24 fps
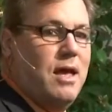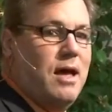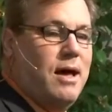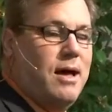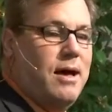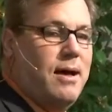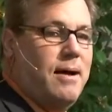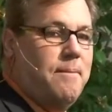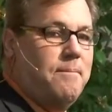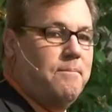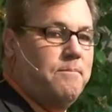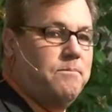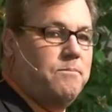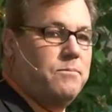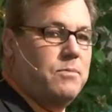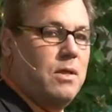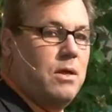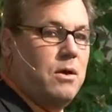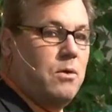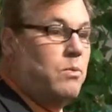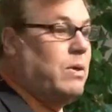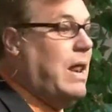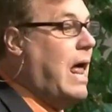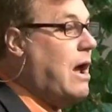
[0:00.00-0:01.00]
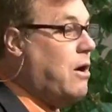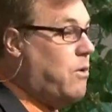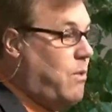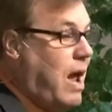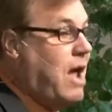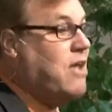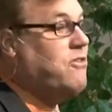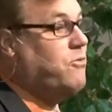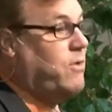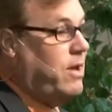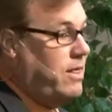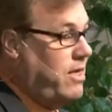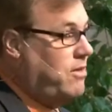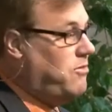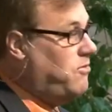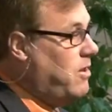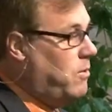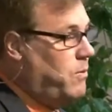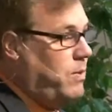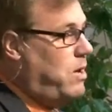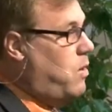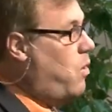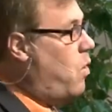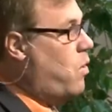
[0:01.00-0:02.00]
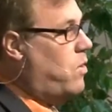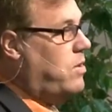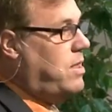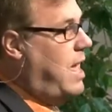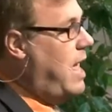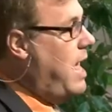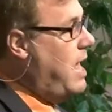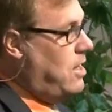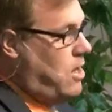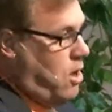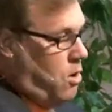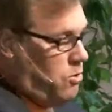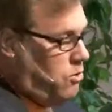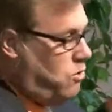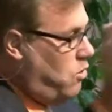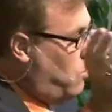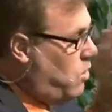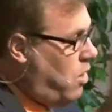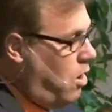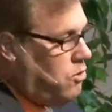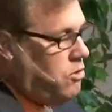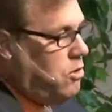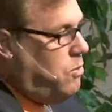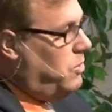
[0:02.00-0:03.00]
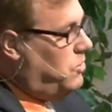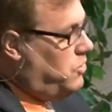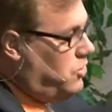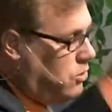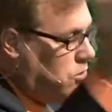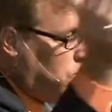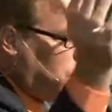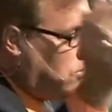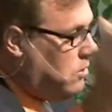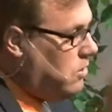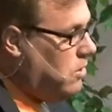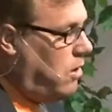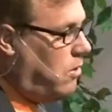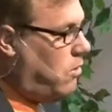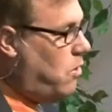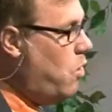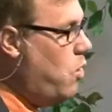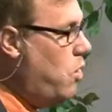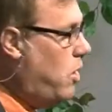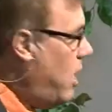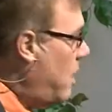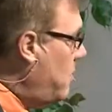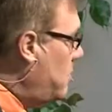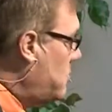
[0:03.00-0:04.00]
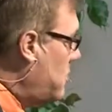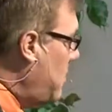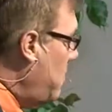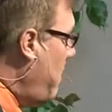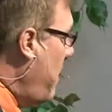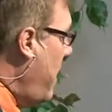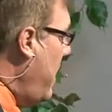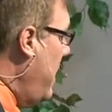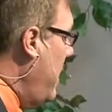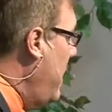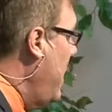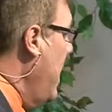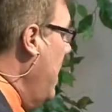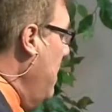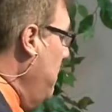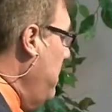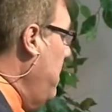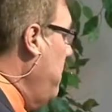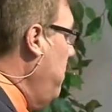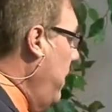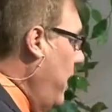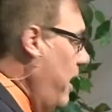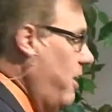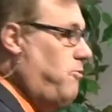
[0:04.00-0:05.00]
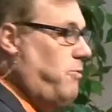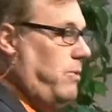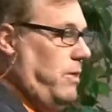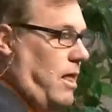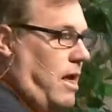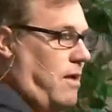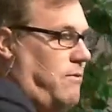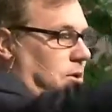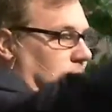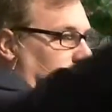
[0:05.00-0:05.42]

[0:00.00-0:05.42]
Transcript: Um, when I graduated, they said, we don't ordain, go do, go do what you, you know, go hook up with somebody, be blessed, we love you,